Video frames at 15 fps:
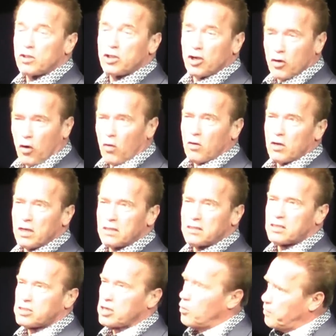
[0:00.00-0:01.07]
what your goal
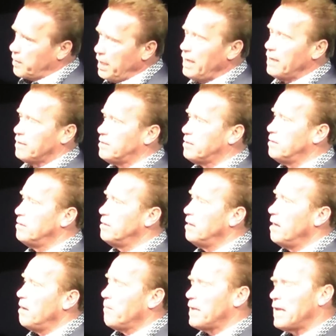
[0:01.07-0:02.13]
is, so be
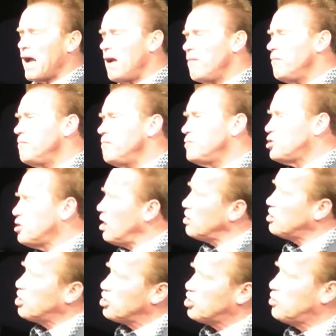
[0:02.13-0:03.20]
it. But I'm
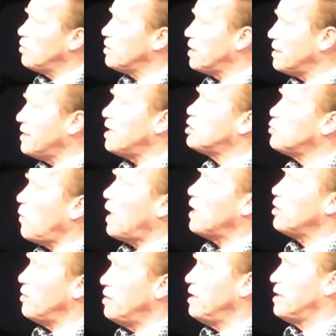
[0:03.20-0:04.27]
not so sure that that's
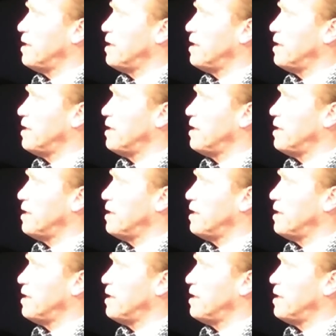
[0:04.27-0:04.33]
why you're